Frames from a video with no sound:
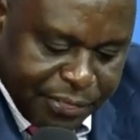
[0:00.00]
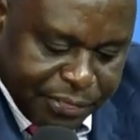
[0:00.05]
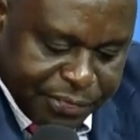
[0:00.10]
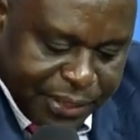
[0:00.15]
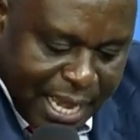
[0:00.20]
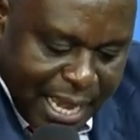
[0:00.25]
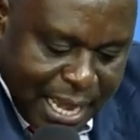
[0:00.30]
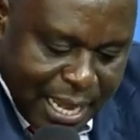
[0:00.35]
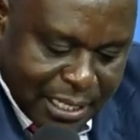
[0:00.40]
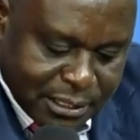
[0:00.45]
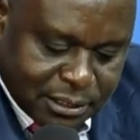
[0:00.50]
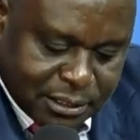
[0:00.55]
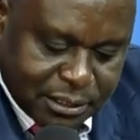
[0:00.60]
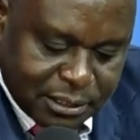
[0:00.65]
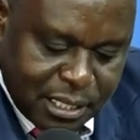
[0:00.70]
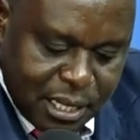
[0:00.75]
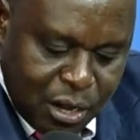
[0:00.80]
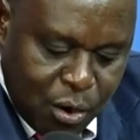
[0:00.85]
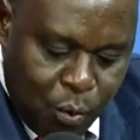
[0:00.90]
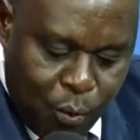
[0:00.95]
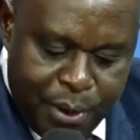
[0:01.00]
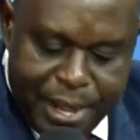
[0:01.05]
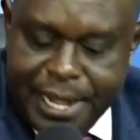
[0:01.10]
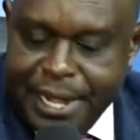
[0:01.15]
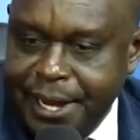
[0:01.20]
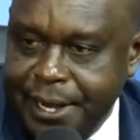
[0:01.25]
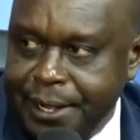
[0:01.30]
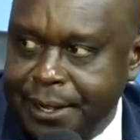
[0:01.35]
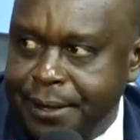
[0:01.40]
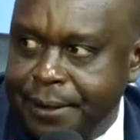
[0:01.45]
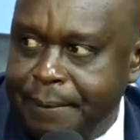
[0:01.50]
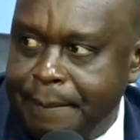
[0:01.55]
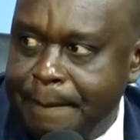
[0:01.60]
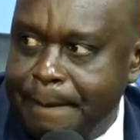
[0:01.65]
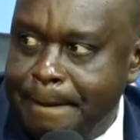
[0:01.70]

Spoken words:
that we need.